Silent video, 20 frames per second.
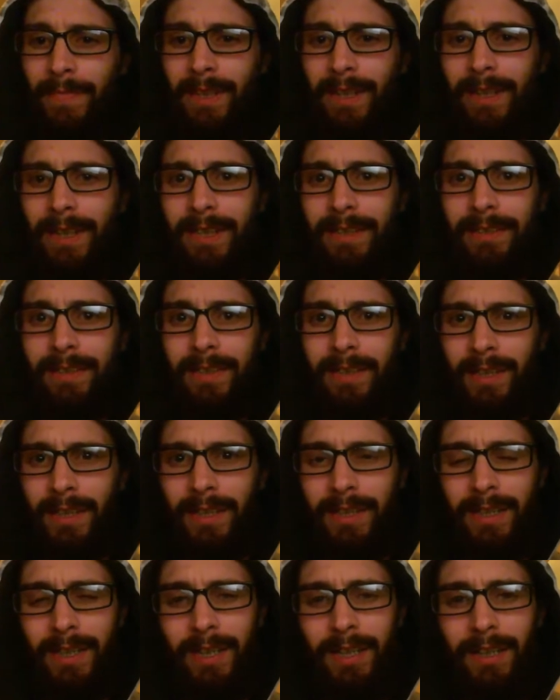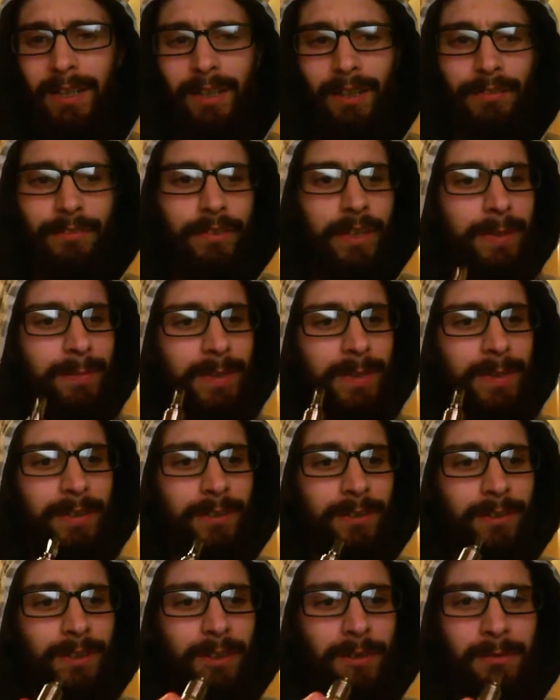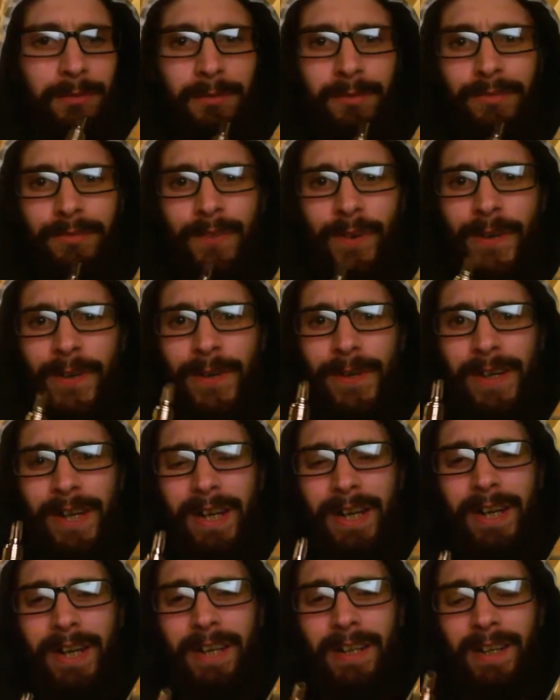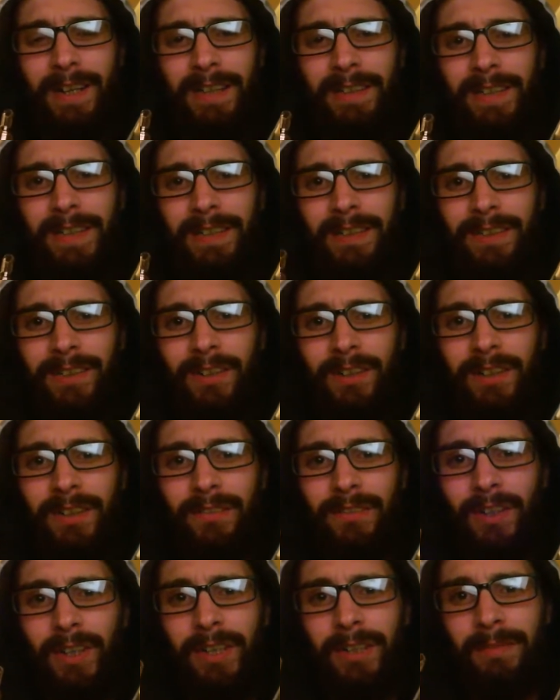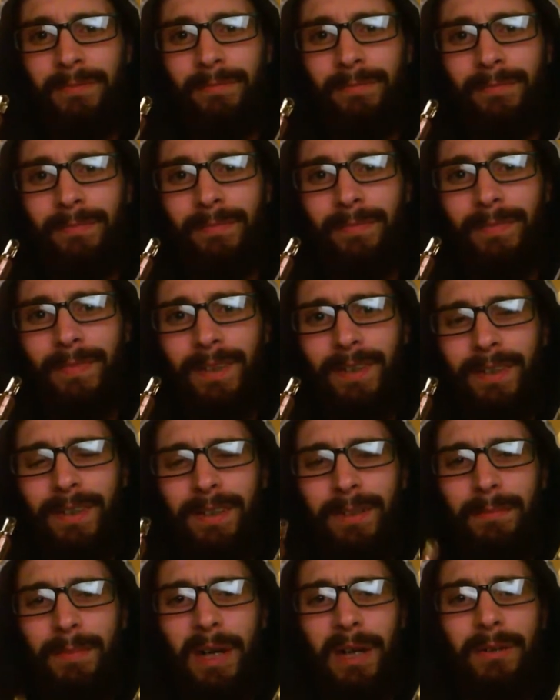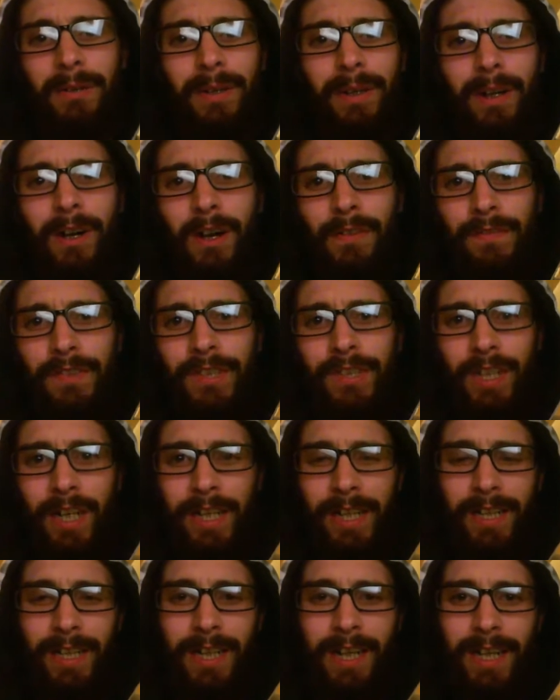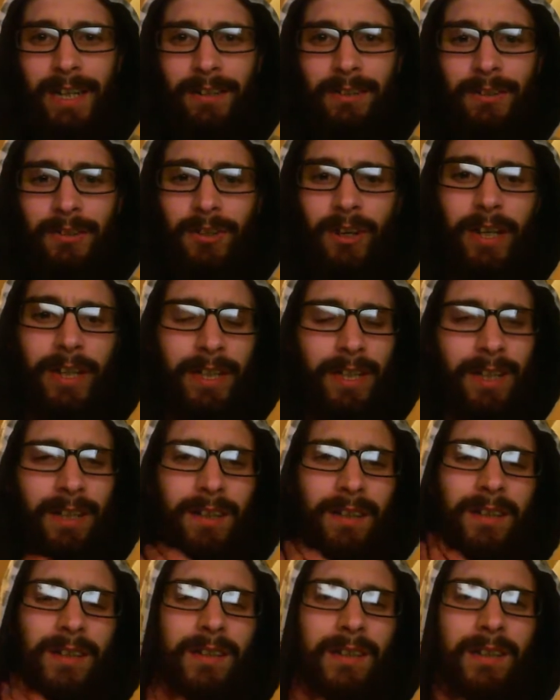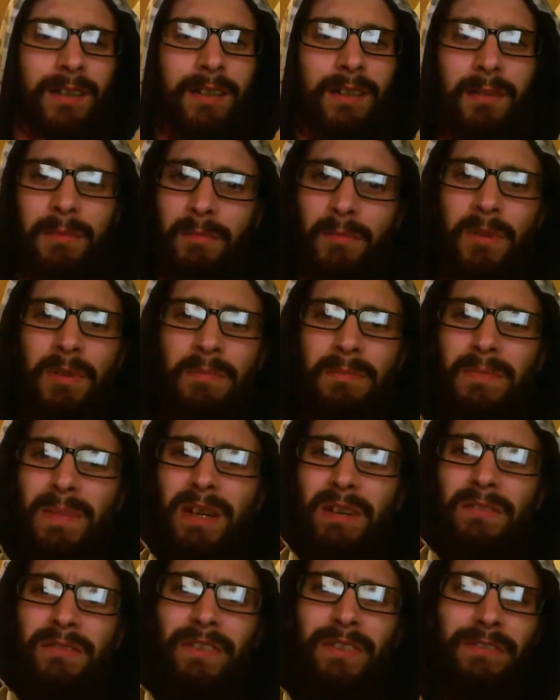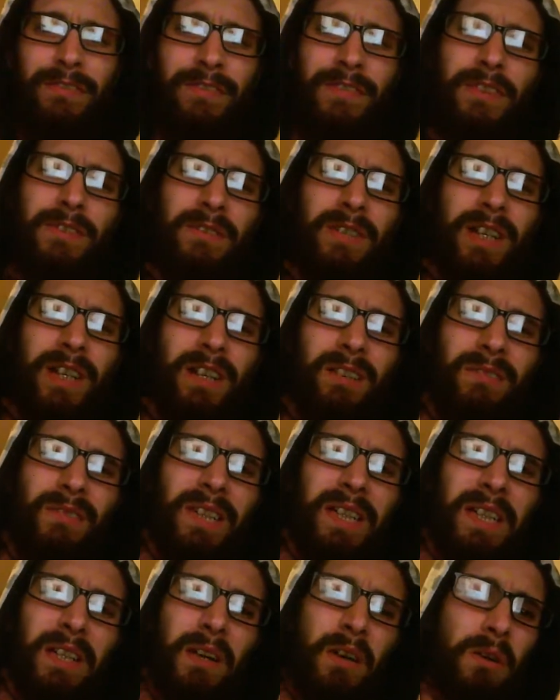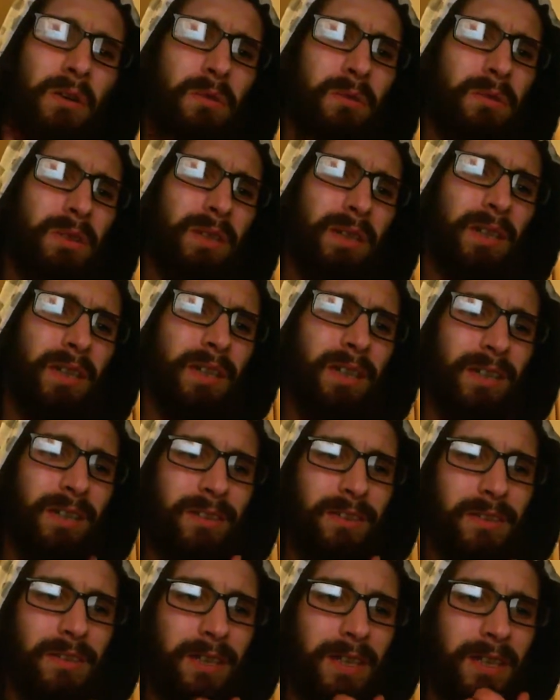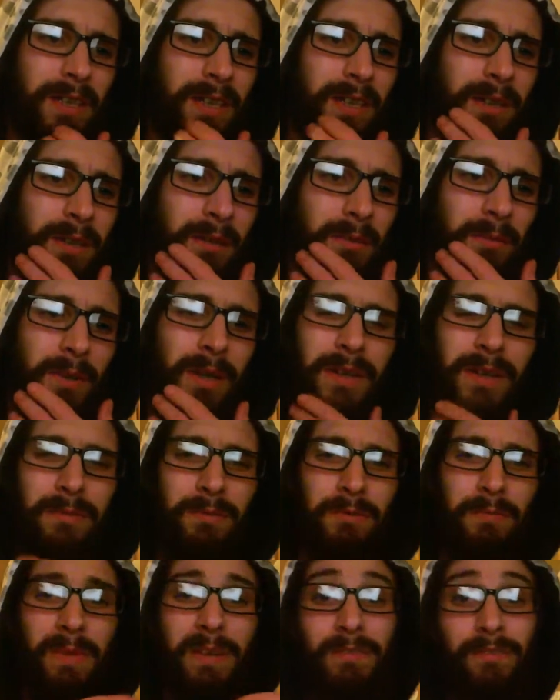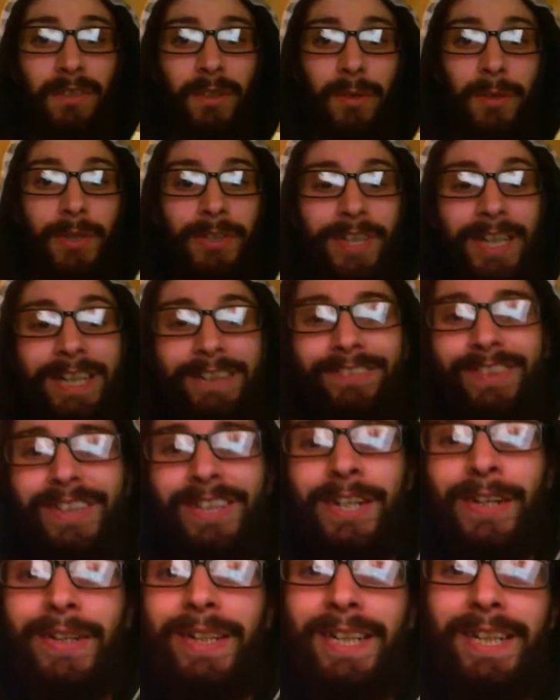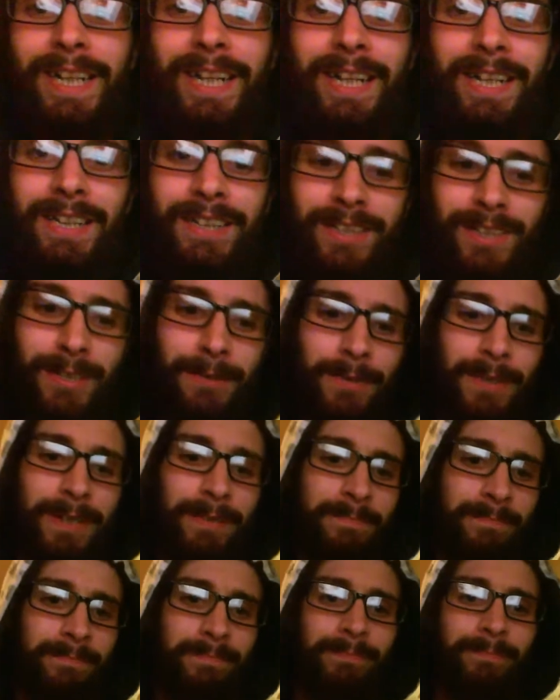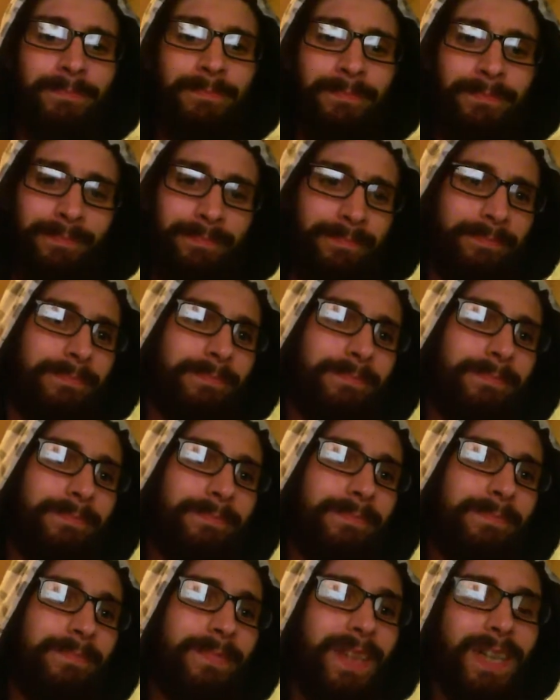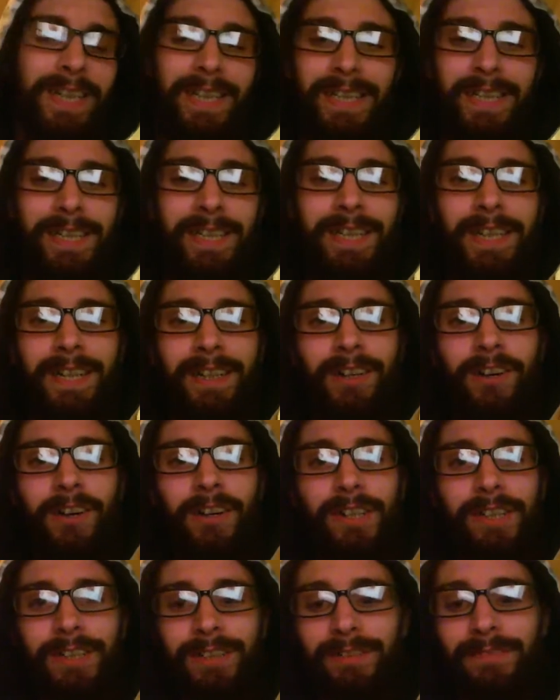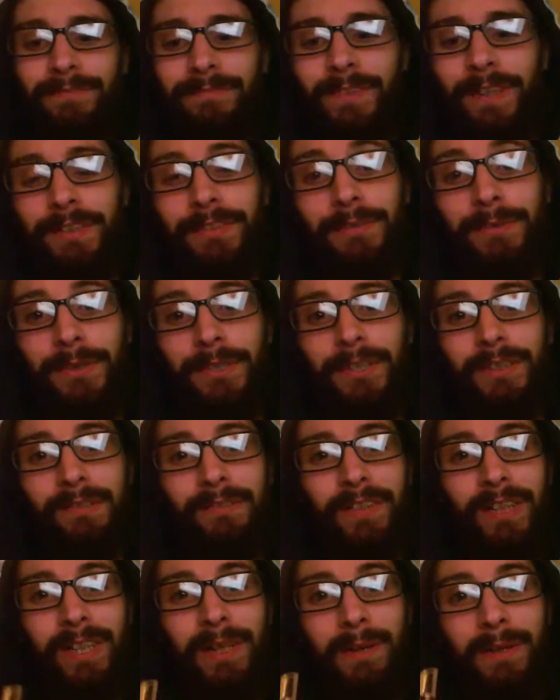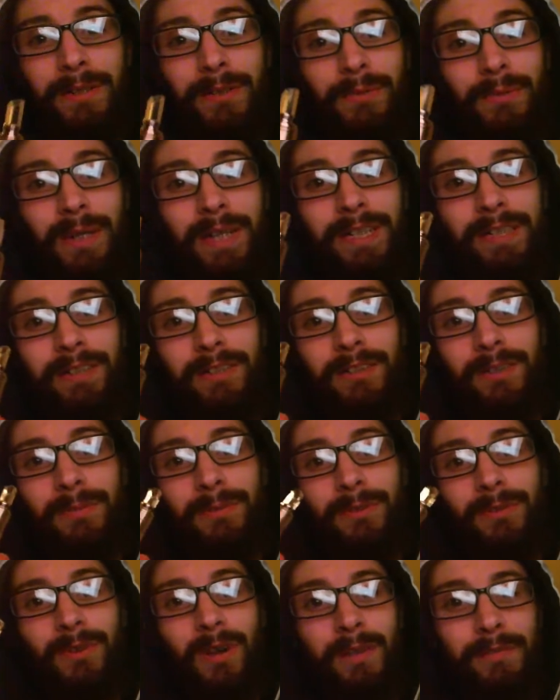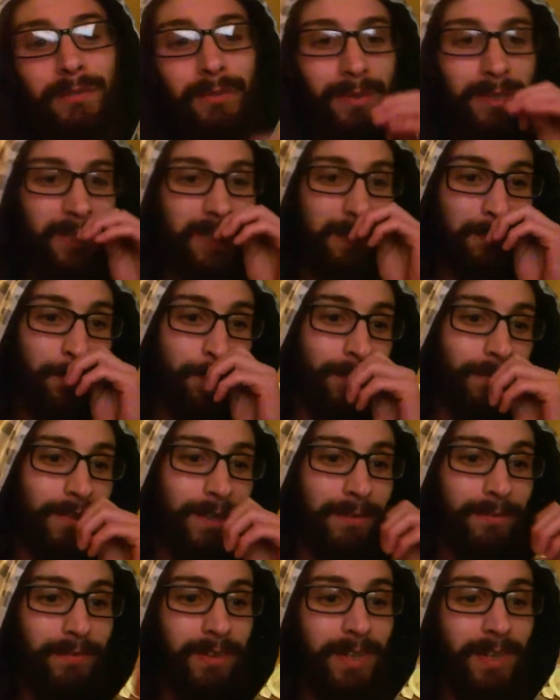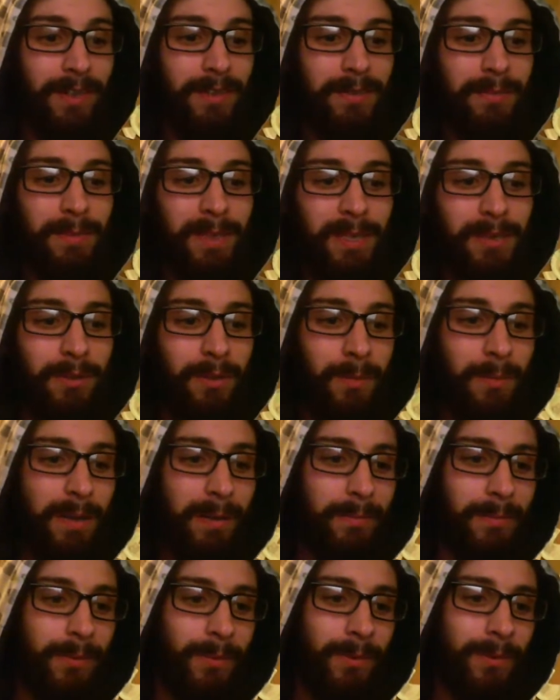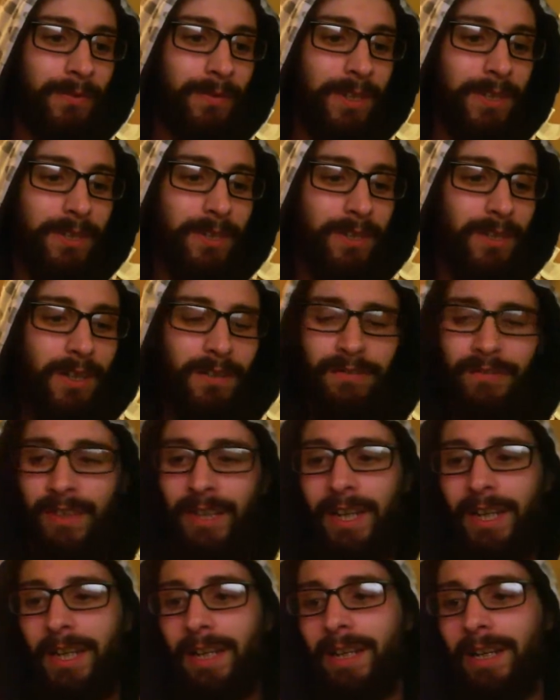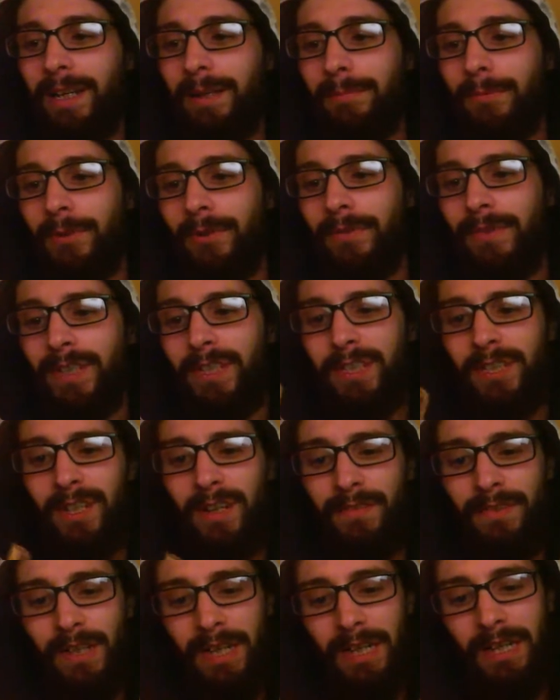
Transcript: and uh, I vaped it, and I was like, oh, fruit, and then kind of like about half a second later, I was like, one mouth and throat again, really cold, and I was like, wow, that was menthol, I didn't even know. It. So um yeah guys, thanks for watching the video as always. Do subscribe if you want to see more vape videos me talk about more of this stuff and more of this stuff.